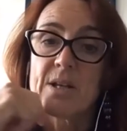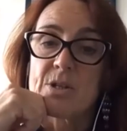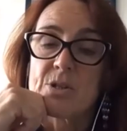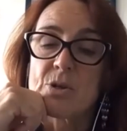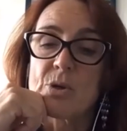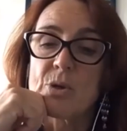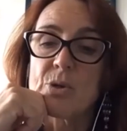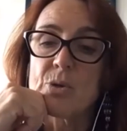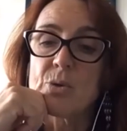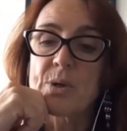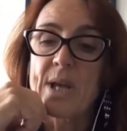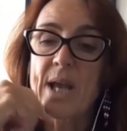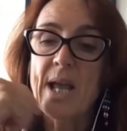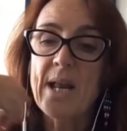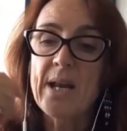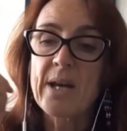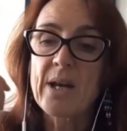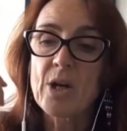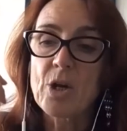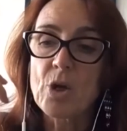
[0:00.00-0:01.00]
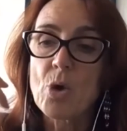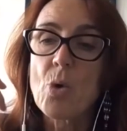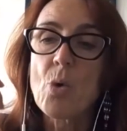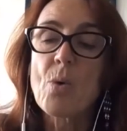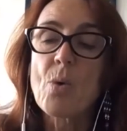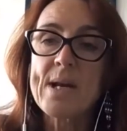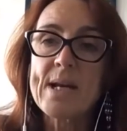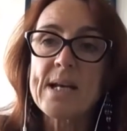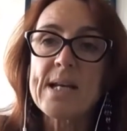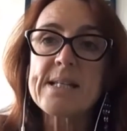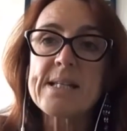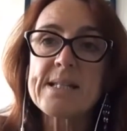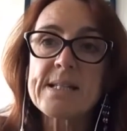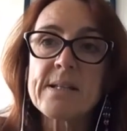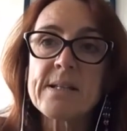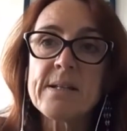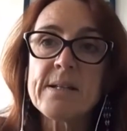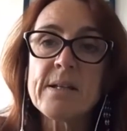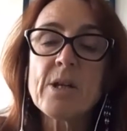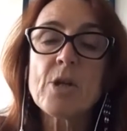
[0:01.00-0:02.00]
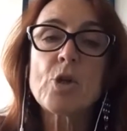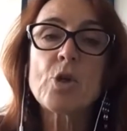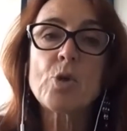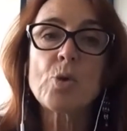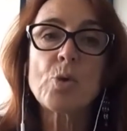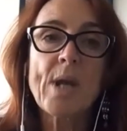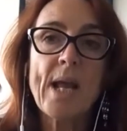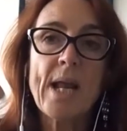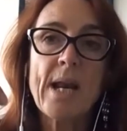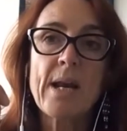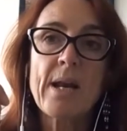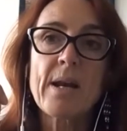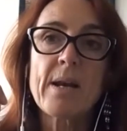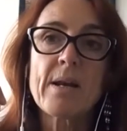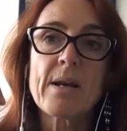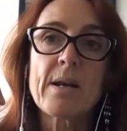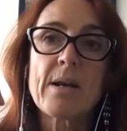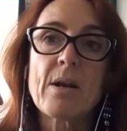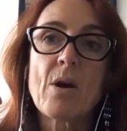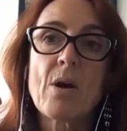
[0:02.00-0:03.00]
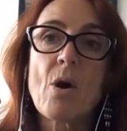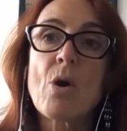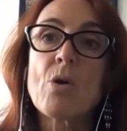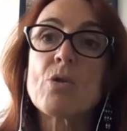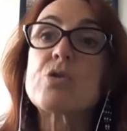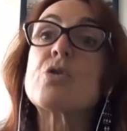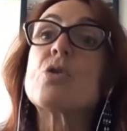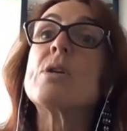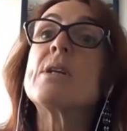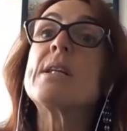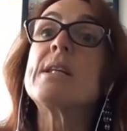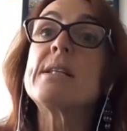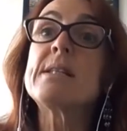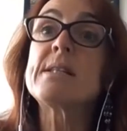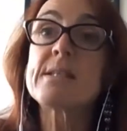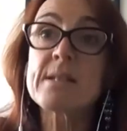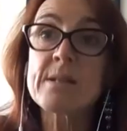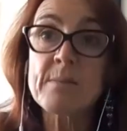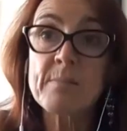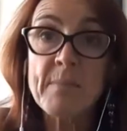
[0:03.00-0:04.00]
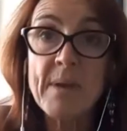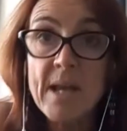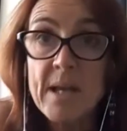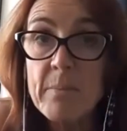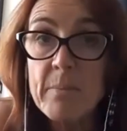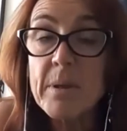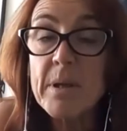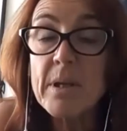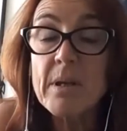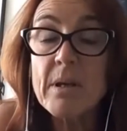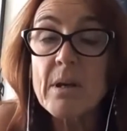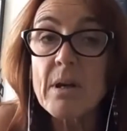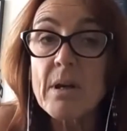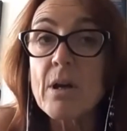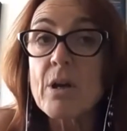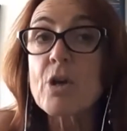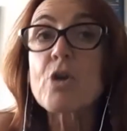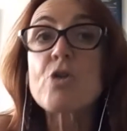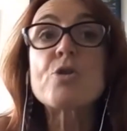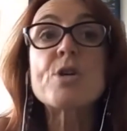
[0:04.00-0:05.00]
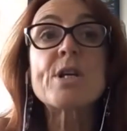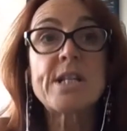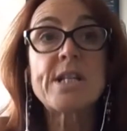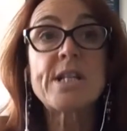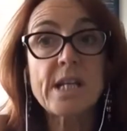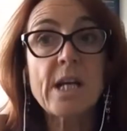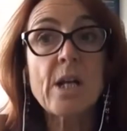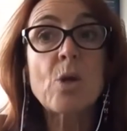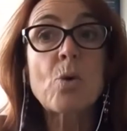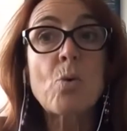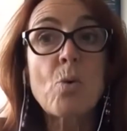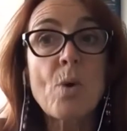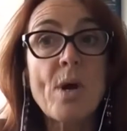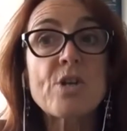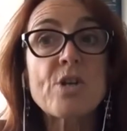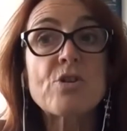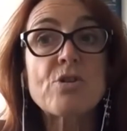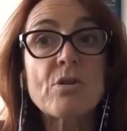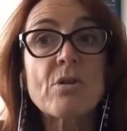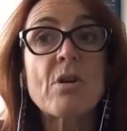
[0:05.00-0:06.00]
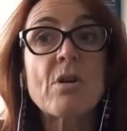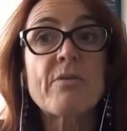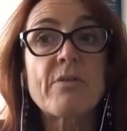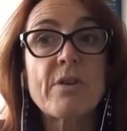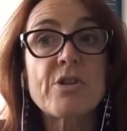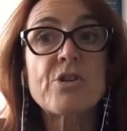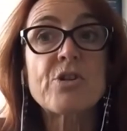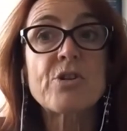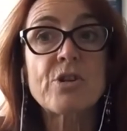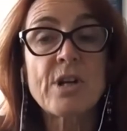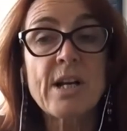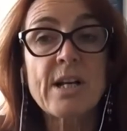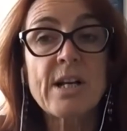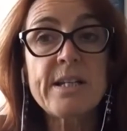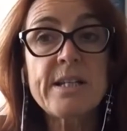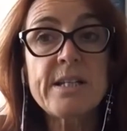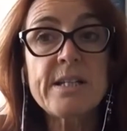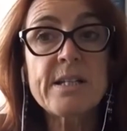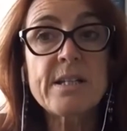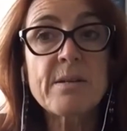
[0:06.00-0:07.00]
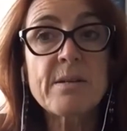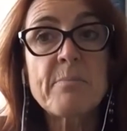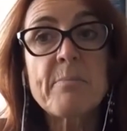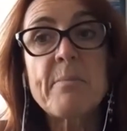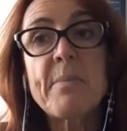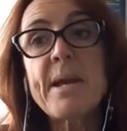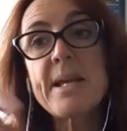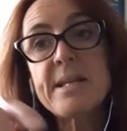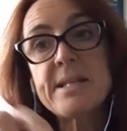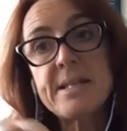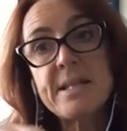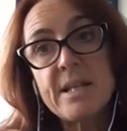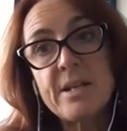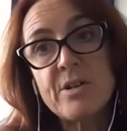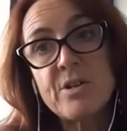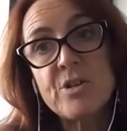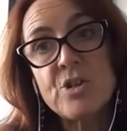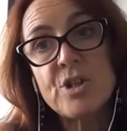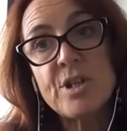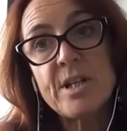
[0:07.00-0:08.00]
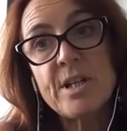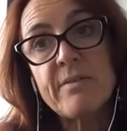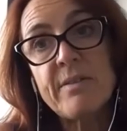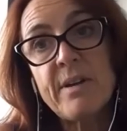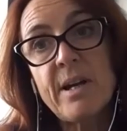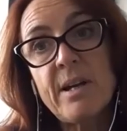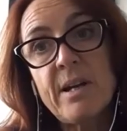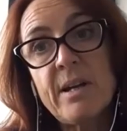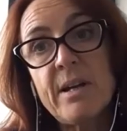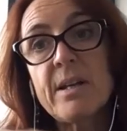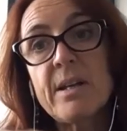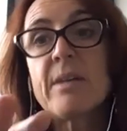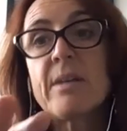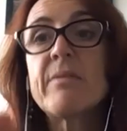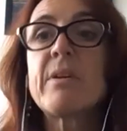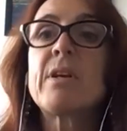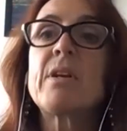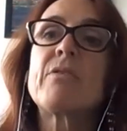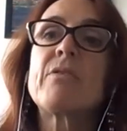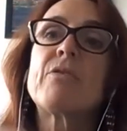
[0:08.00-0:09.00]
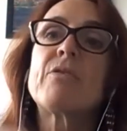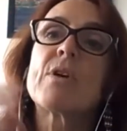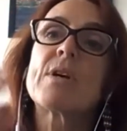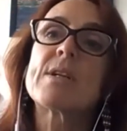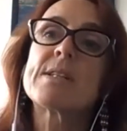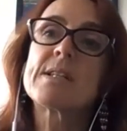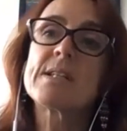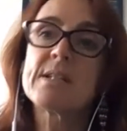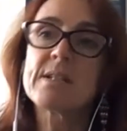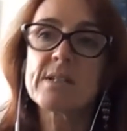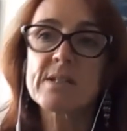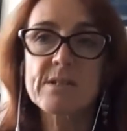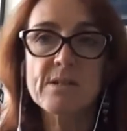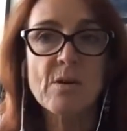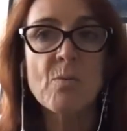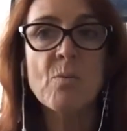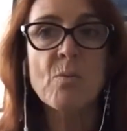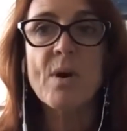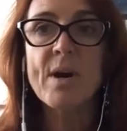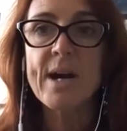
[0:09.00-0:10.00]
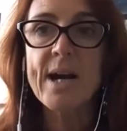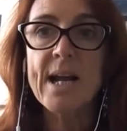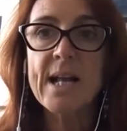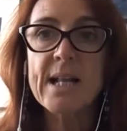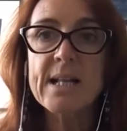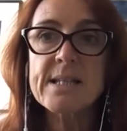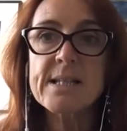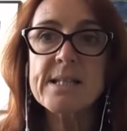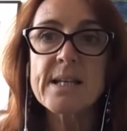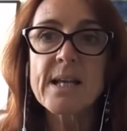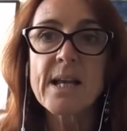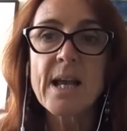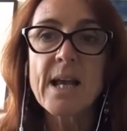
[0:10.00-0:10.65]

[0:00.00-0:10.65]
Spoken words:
So you can go and listen. You can also listen maybe a critical question of a journalist based here in Geneva, even if you are seated somewhere else.